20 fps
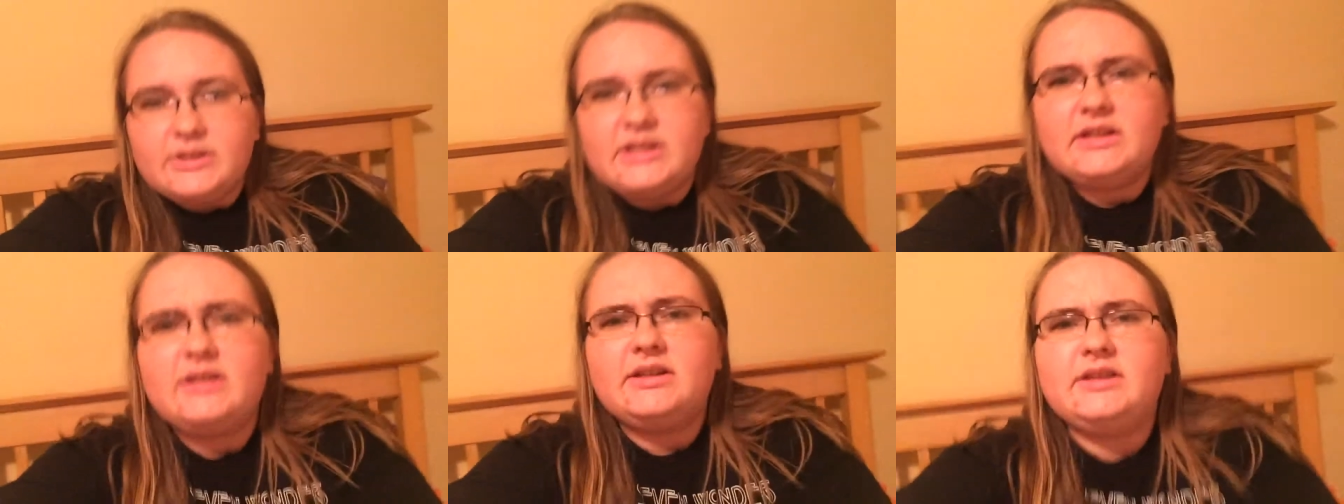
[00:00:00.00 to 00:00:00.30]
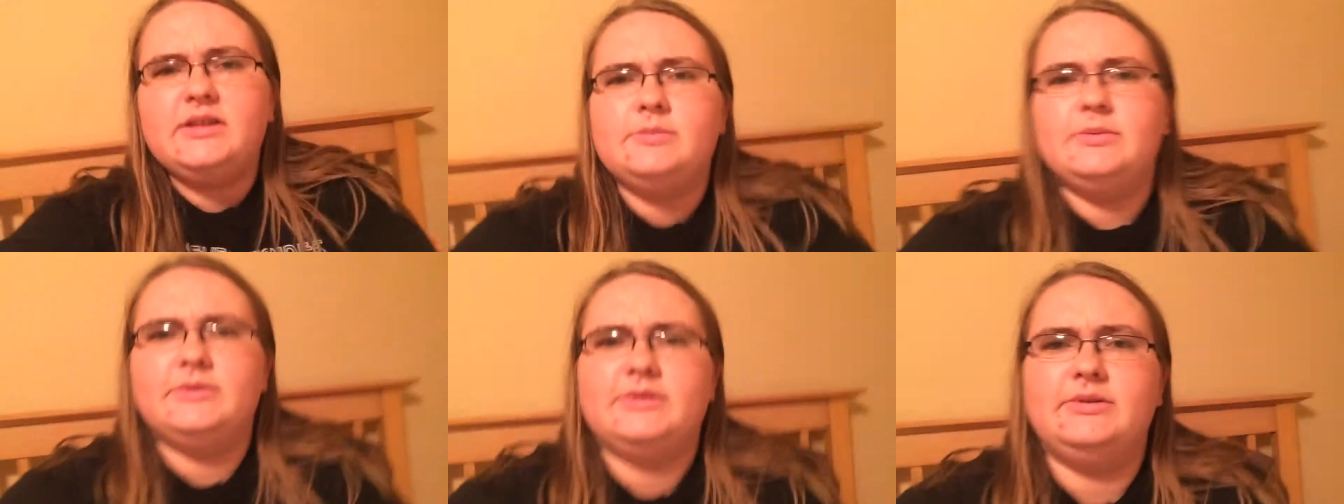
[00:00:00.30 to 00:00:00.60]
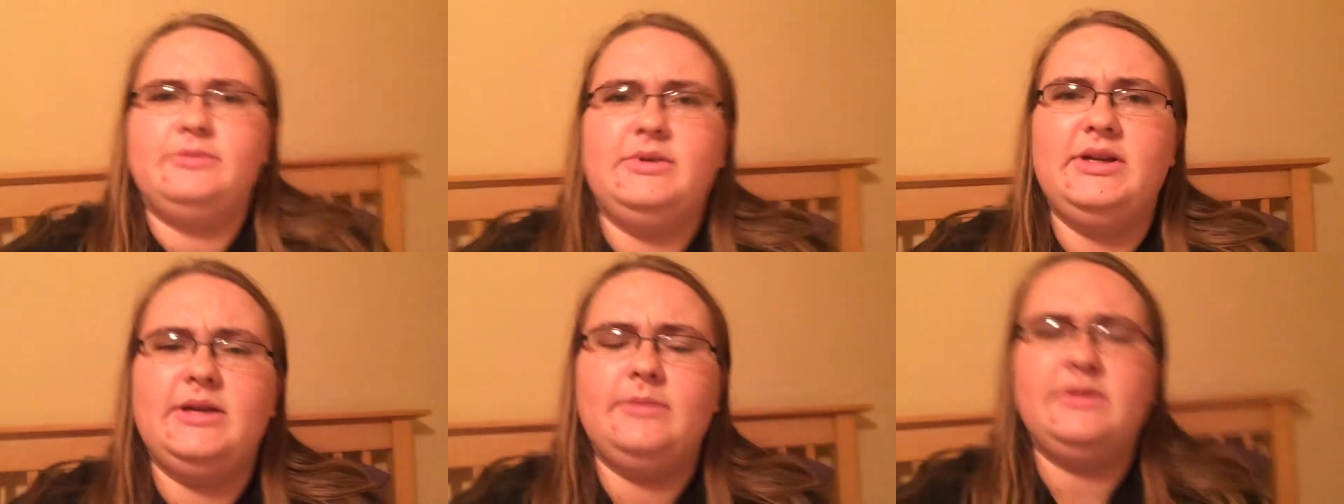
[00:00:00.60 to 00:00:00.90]
we didn't keep it
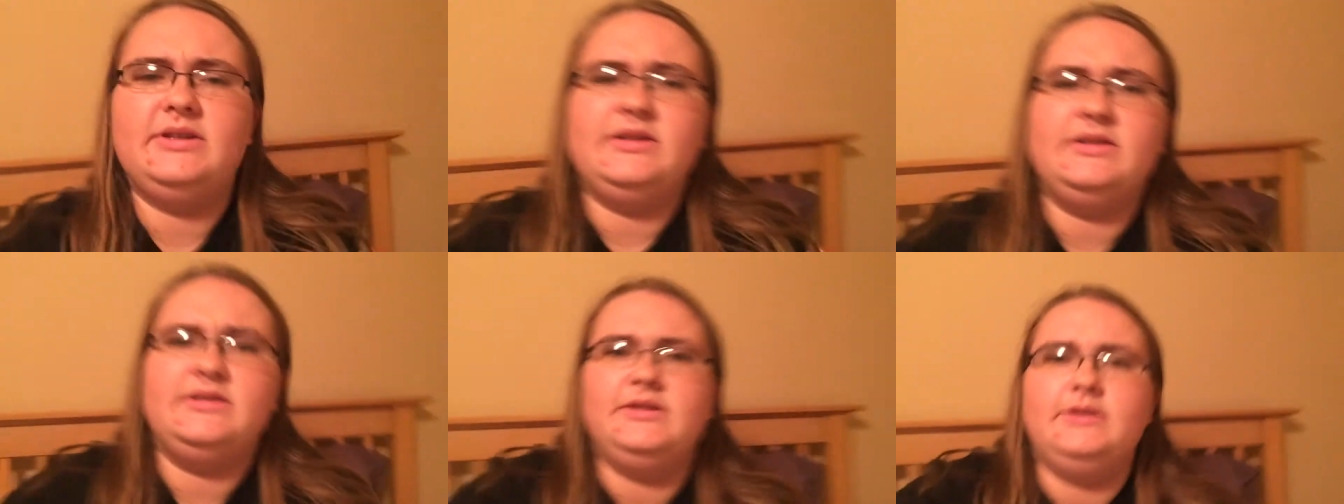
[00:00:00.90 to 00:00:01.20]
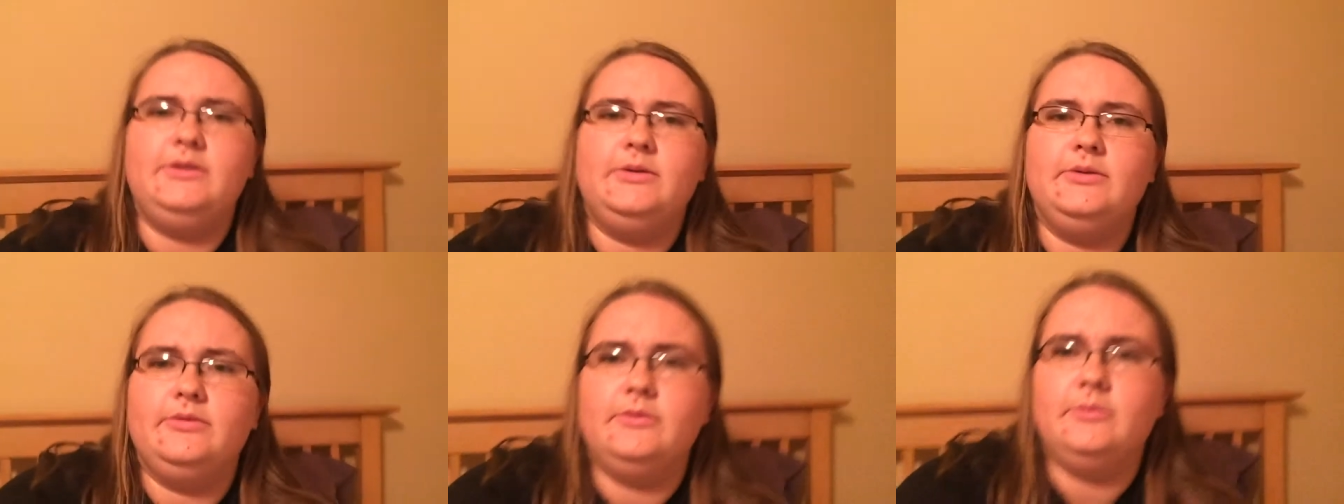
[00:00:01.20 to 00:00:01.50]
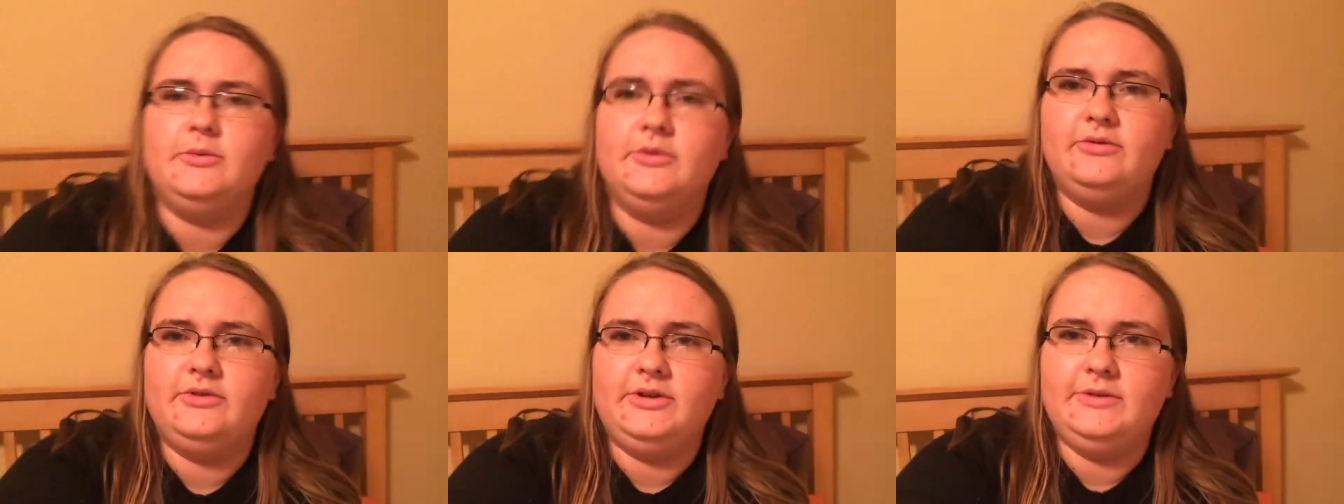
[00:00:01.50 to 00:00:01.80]
we kept it a secret
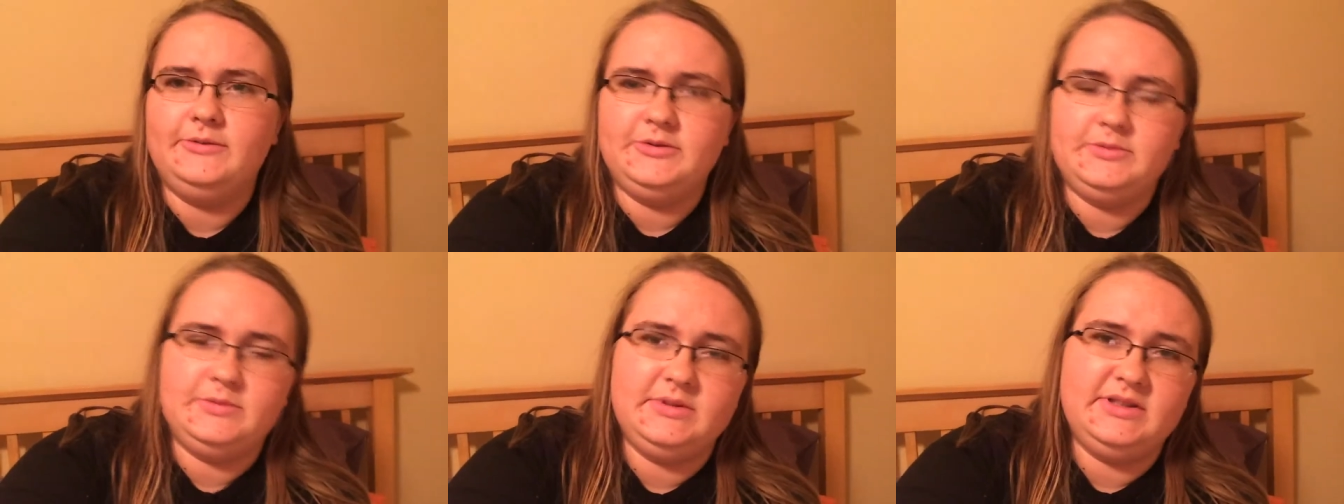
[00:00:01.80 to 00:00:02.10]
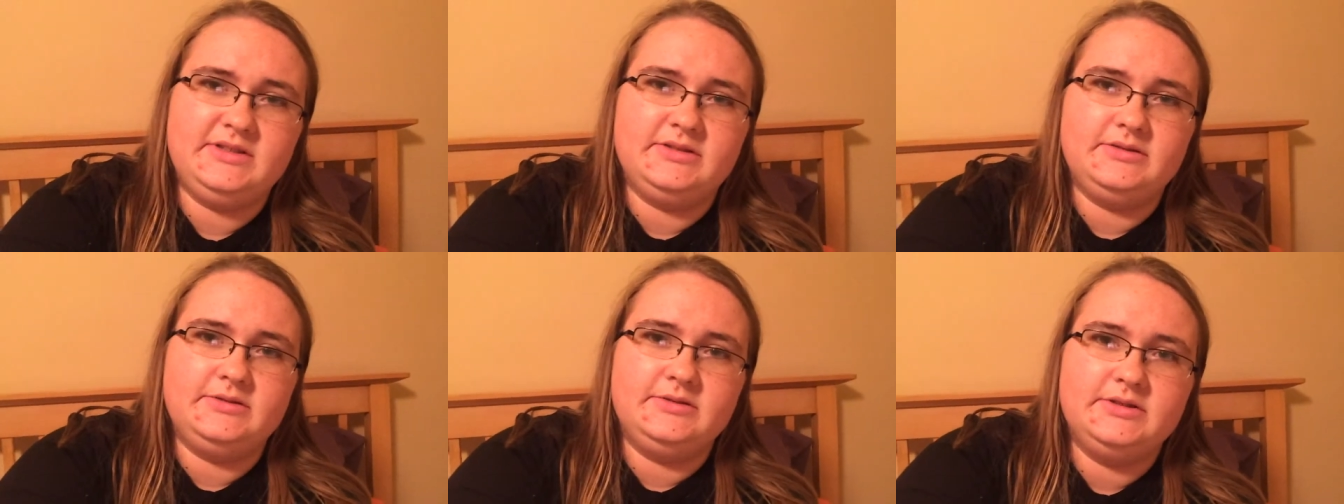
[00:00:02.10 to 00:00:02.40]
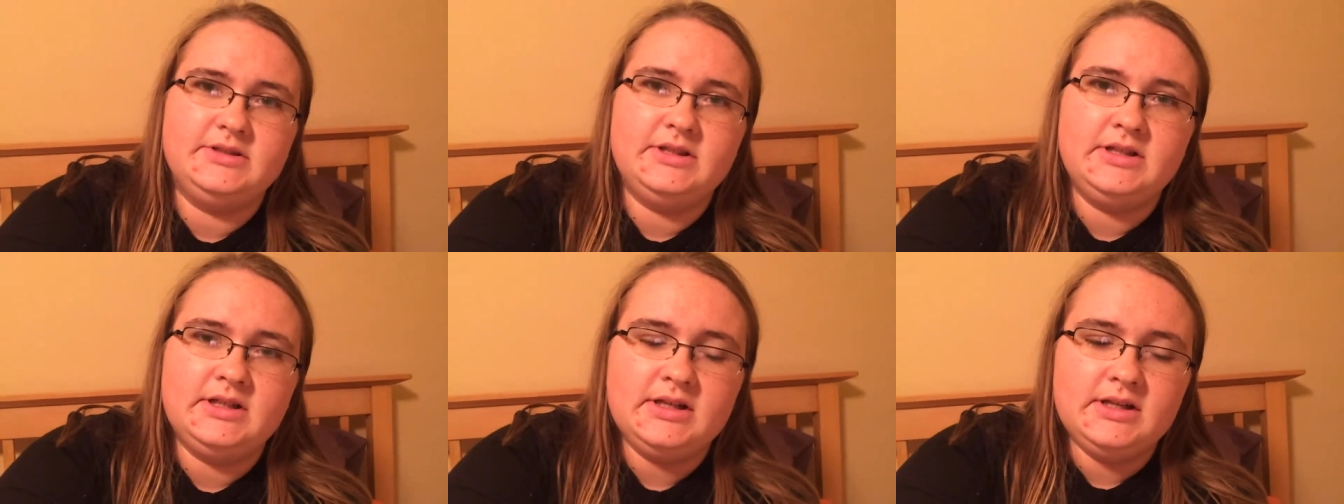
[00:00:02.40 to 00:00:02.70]
from our families because